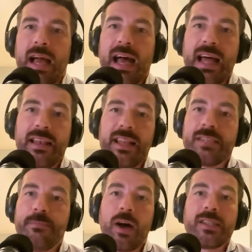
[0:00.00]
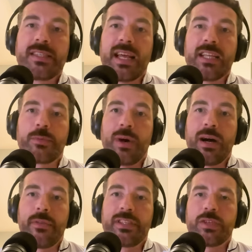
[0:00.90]
and his mindset as
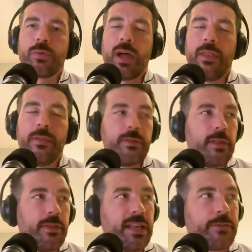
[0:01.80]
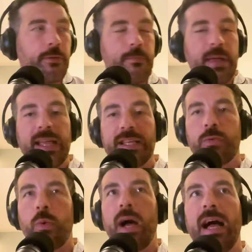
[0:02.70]
well. This for me
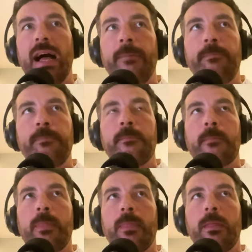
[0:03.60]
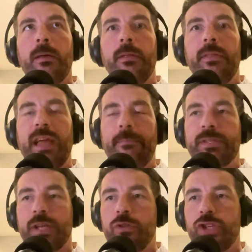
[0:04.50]
is where the
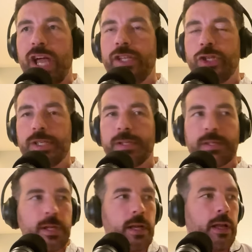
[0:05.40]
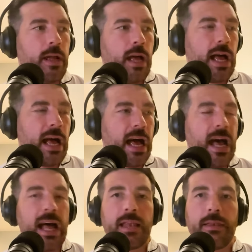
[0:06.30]
episode changes,
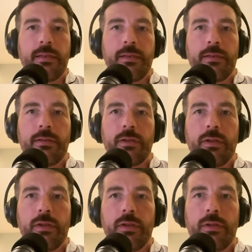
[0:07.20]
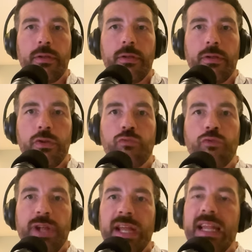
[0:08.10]
and you
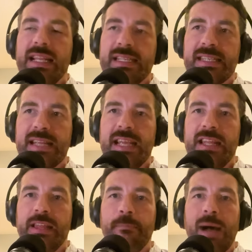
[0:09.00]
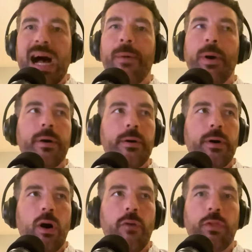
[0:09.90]
really see the power
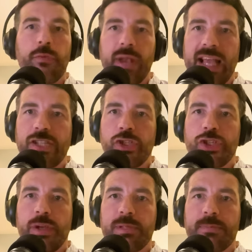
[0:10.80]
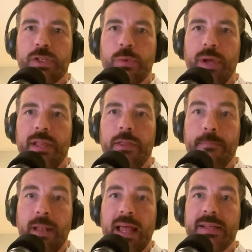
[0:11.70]
of the relationships between the
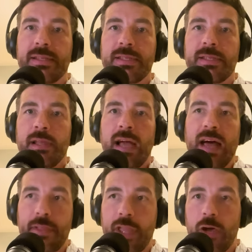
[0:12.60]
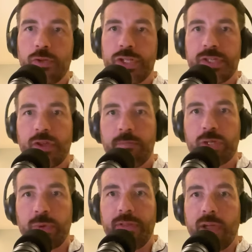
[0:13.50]
players and the coaches. So
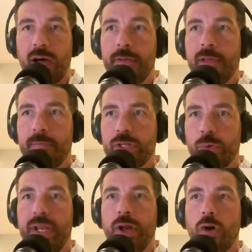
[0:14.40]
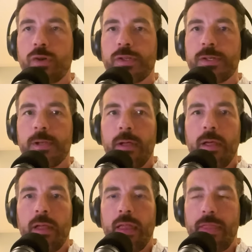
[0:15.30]
between Don and between Ox,
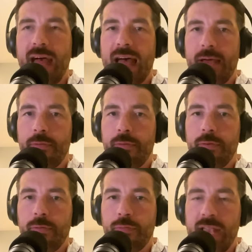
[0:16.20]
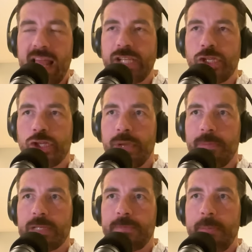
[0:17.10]
that relationship
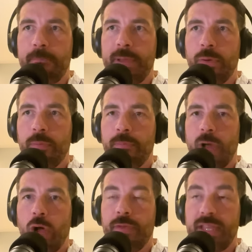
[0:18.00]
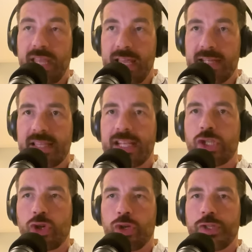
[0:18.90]
that's been built over years, that
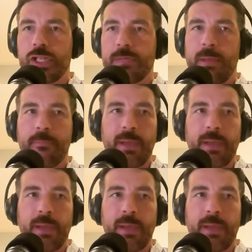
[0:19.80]
trust that's been